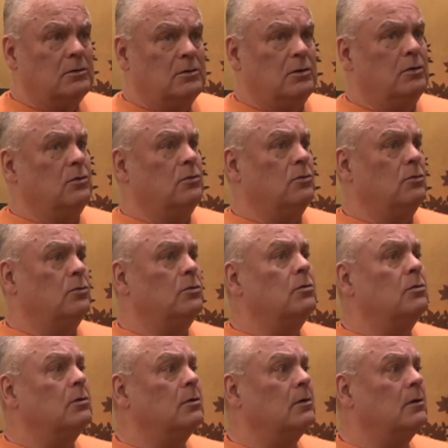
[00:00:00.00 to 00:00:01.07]
to
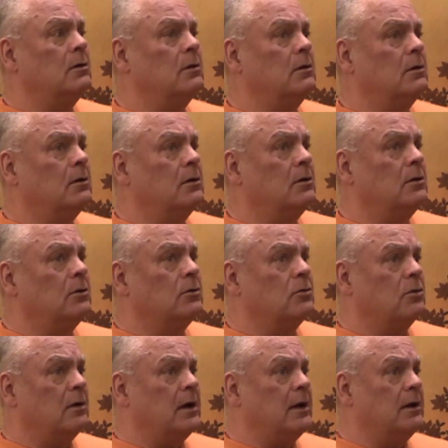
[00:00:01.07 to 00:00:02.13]

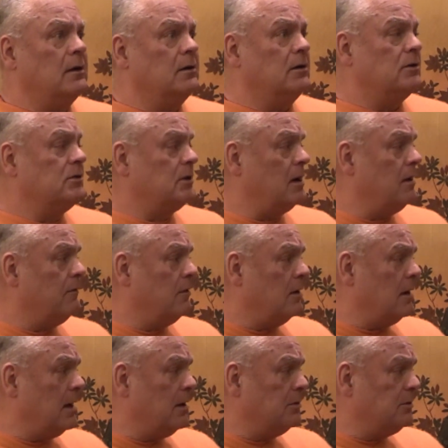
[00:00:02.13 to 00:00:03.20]
try to
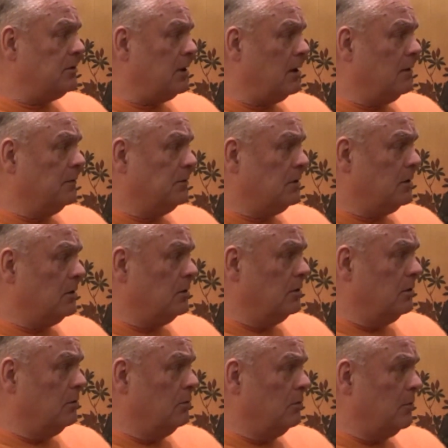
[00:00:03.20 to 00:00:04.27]
discover ourselves in a
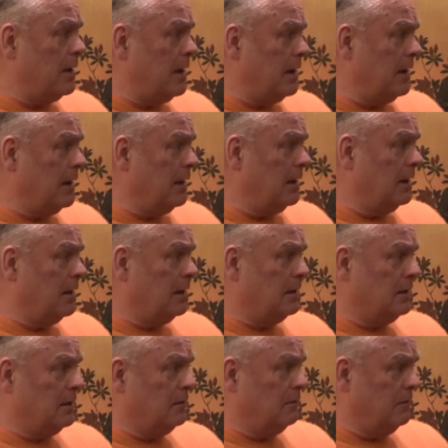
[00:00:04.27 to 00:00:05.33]
new way and
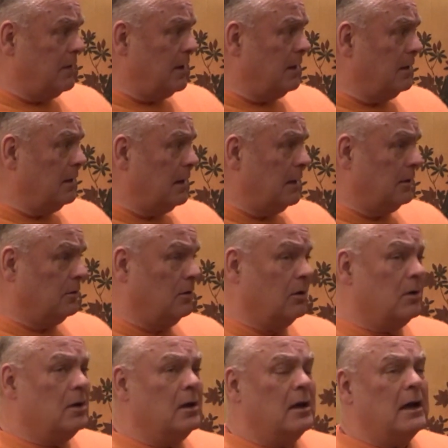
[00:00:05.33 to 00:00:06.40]
invent, and
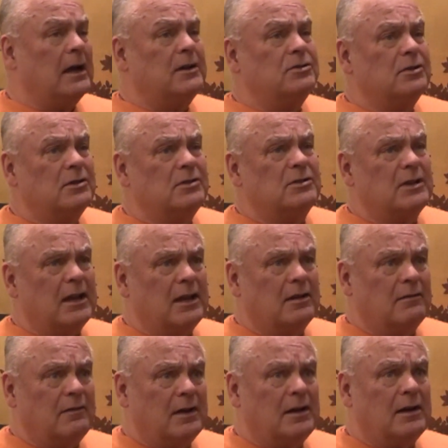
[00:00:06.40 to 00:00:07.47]
I shouldn't say
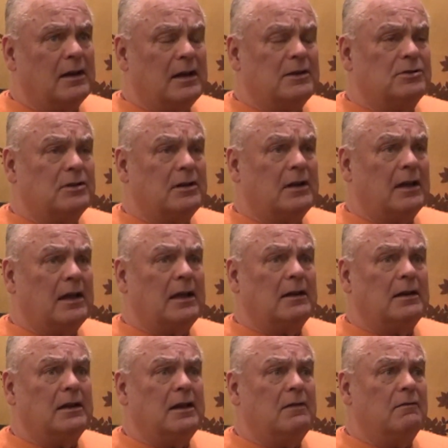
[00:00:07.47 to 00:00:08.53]
invent, I should
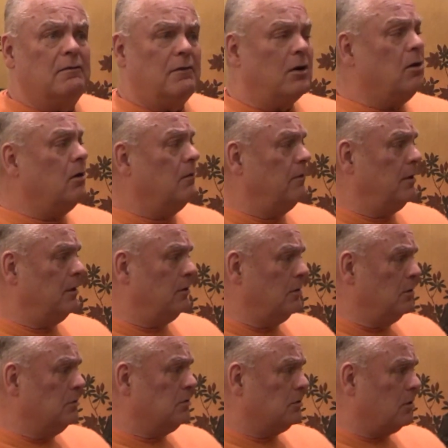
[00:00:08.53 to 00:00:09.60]
evolve a
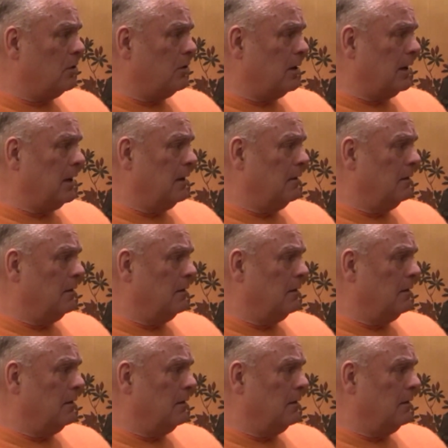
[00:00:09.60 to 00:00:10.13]
new story.